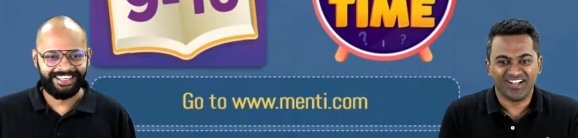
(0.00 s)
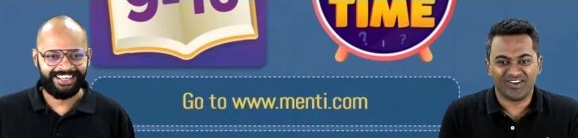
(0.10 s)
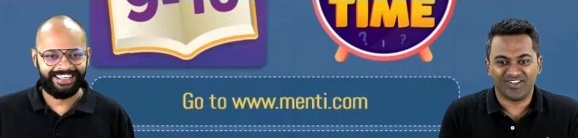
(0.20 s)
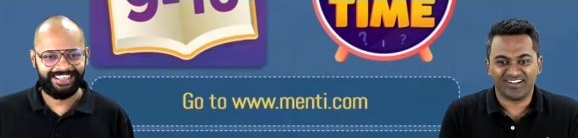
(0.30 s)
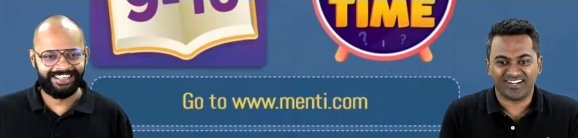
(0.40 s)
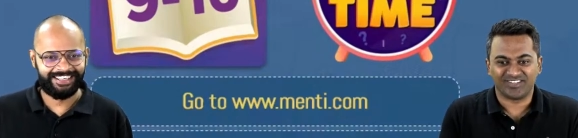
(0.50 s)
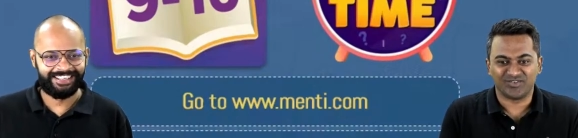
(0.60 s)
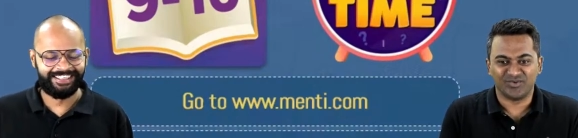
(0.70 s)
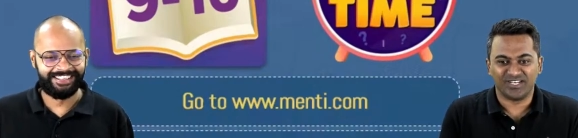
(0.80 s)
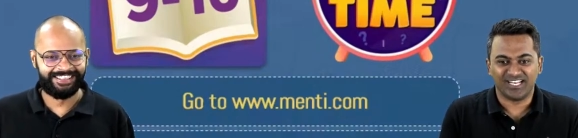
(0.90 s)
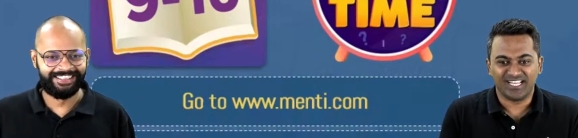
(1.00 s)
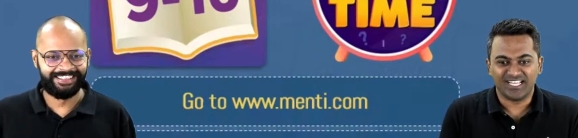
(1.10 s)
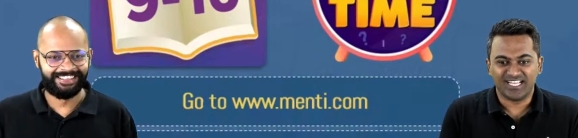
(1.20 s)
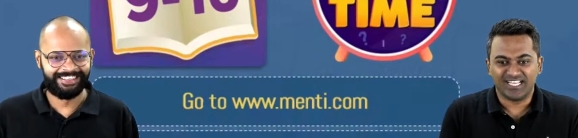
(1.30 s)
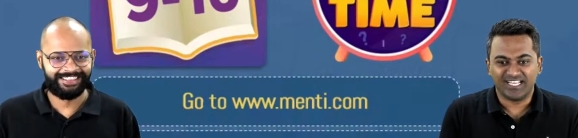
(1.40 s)
Speaker 1: All right, cool.
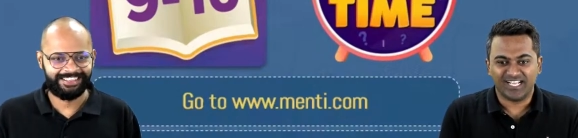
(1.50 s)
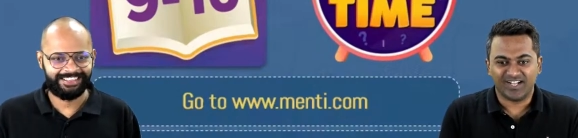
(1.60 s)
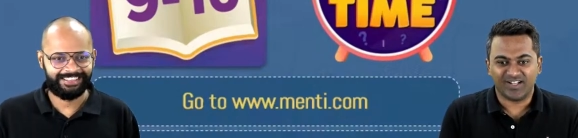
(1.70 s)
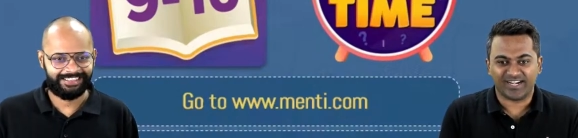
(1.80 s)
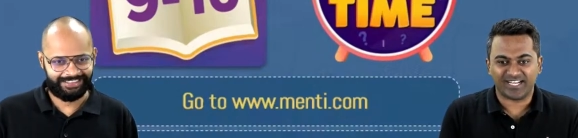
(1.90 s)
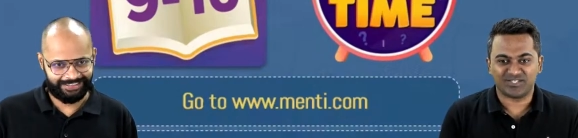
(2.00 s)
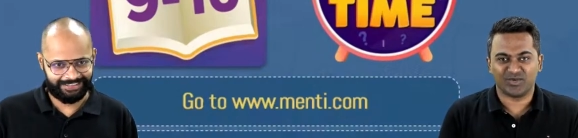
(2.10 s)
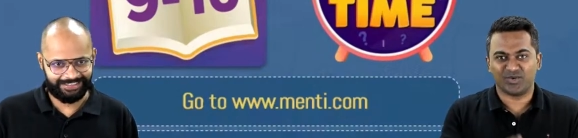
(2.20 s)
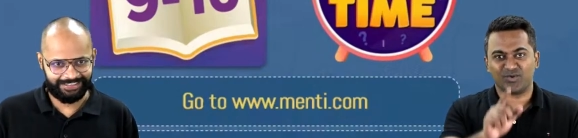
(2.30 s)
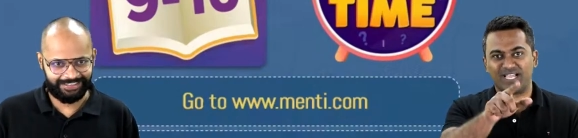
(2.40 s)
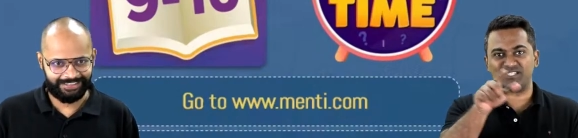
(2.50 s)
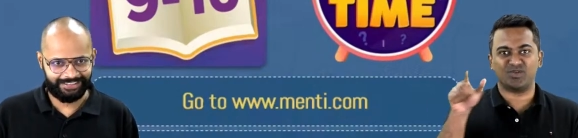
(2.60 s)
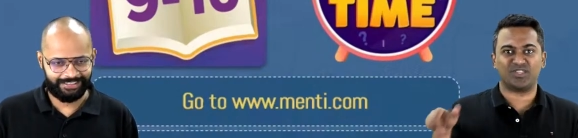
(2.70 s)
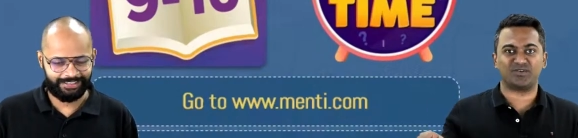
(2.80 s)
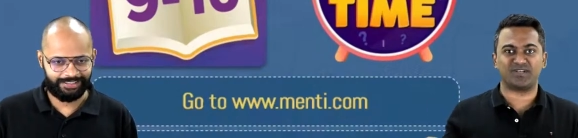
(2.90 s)
All right, so you guys
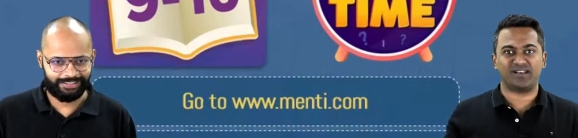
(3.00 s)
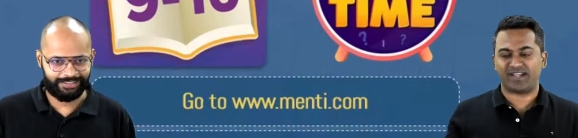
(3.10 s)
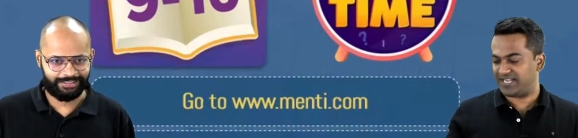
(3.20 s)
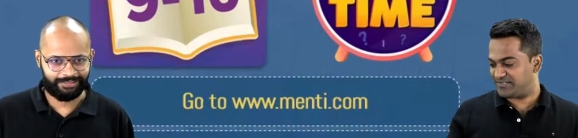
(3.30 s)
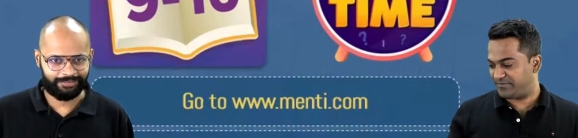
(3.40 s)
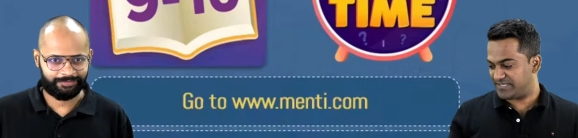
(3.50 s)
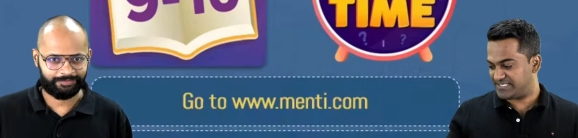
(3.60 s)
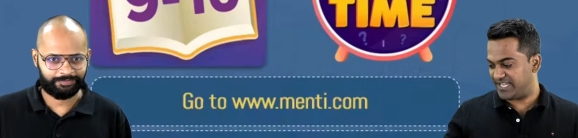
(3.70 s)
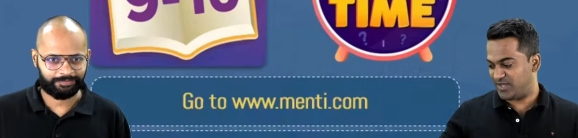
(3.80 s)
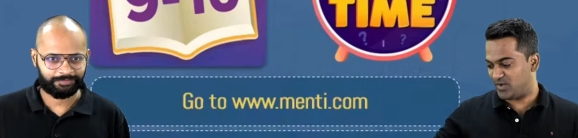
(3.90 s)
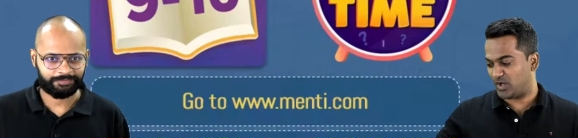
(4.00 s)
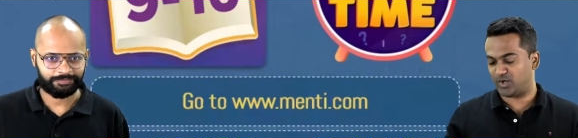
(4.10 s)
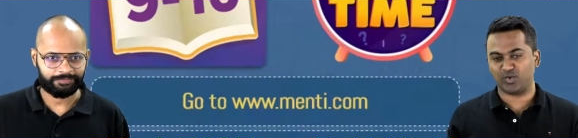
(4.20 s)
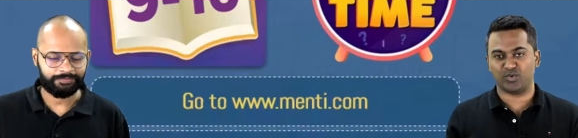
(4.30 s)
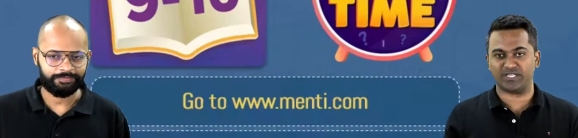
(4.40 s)
know the drill, right? First thing you
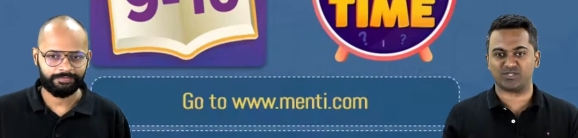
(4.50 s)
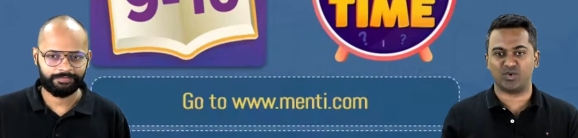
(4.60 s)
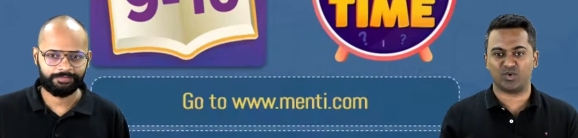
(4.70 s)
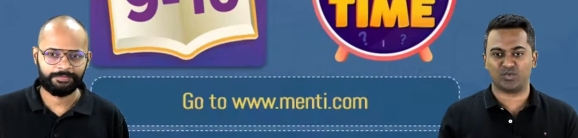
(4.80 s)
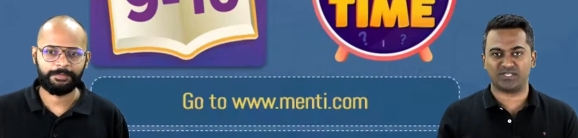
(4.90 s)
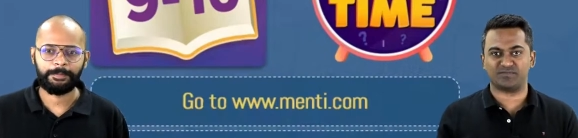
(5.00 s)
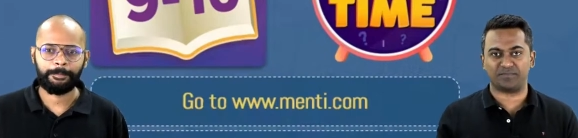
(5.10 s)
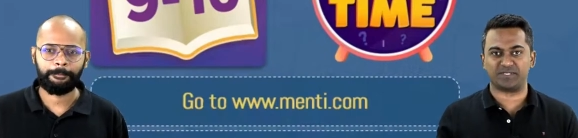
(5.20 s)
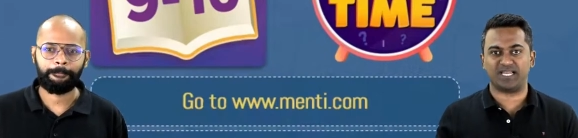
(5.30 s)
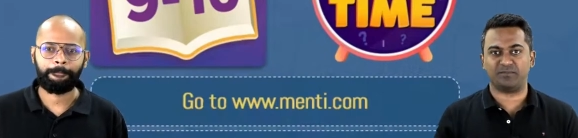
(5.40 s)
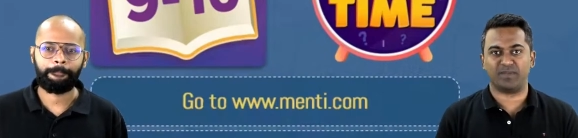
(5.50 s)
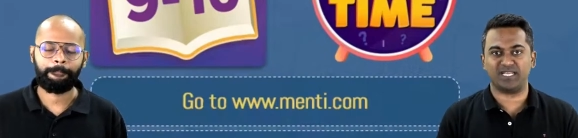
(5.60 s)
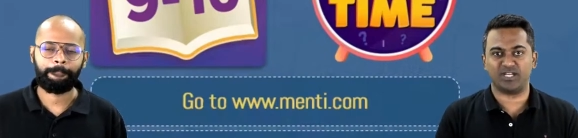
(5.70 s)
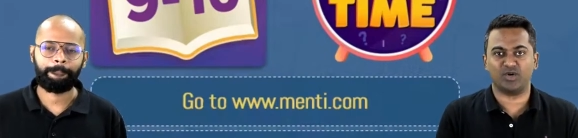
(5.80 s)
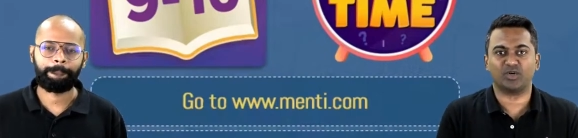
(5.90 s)
gotta do is go to this website,
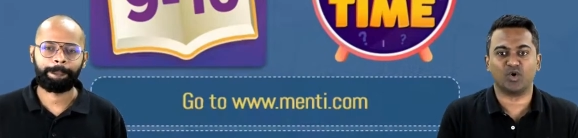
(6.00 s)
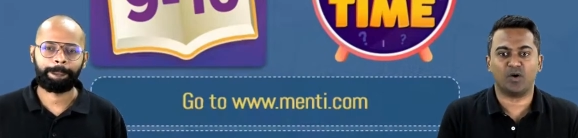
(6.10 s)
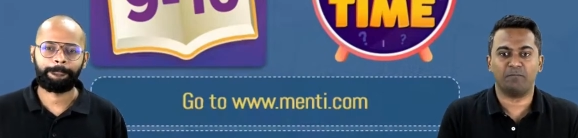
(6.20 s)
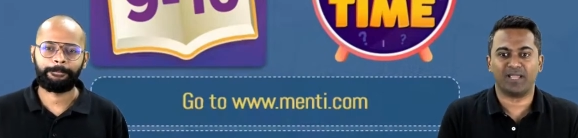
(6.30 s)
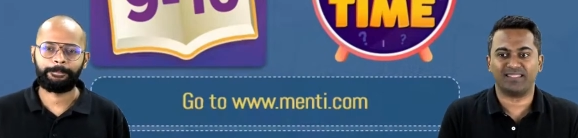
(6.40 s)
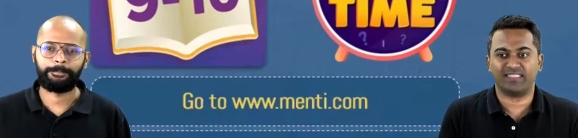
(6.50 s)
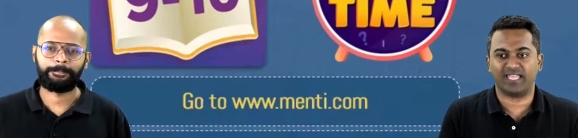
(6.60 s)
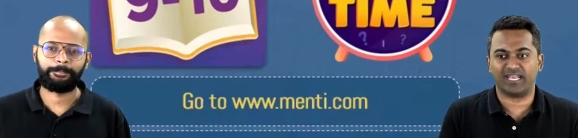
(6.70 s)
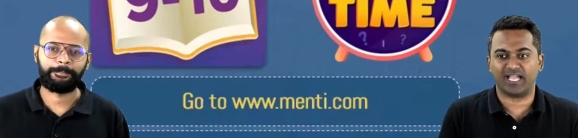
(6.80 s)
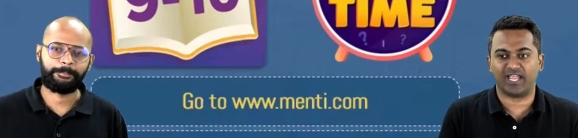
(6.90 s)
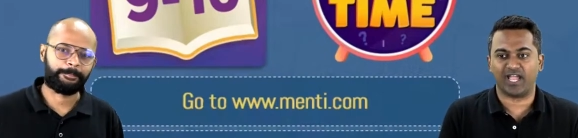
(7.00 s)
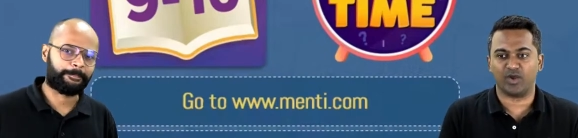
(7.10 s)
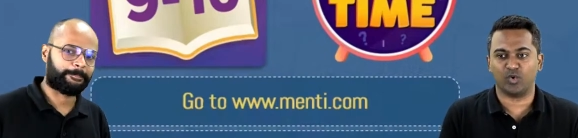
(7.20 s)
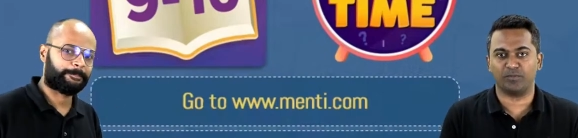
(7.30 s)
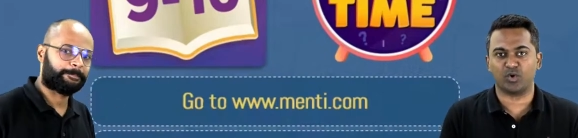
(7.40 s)
menti.com, and then
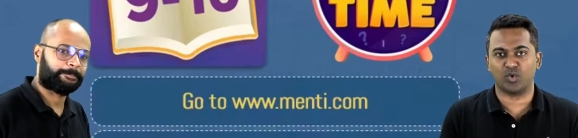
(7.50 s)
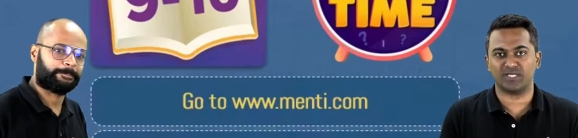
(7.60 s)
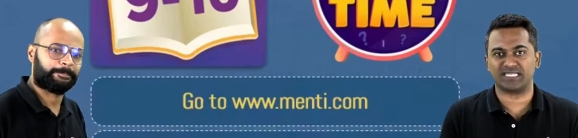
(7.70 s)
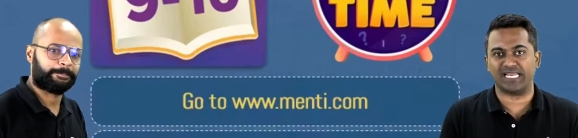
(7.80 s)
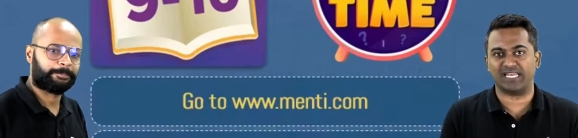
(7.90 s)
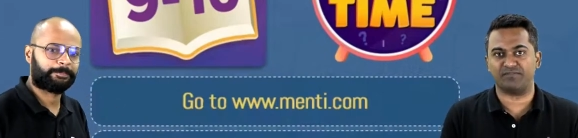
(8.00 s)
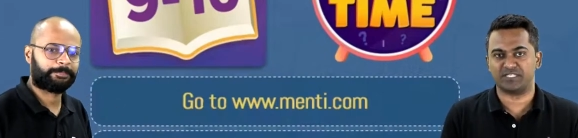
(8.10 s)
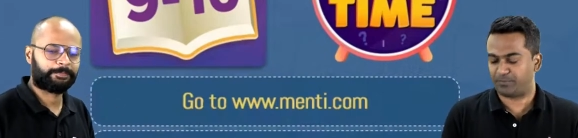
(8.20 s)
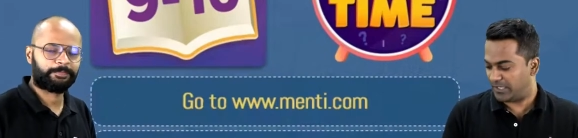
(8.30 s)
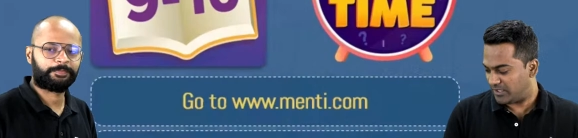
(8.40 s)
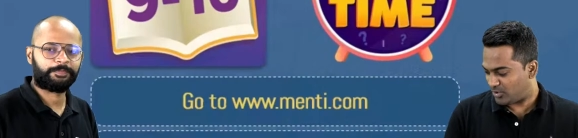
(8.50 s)
I hope the code is clearly visible.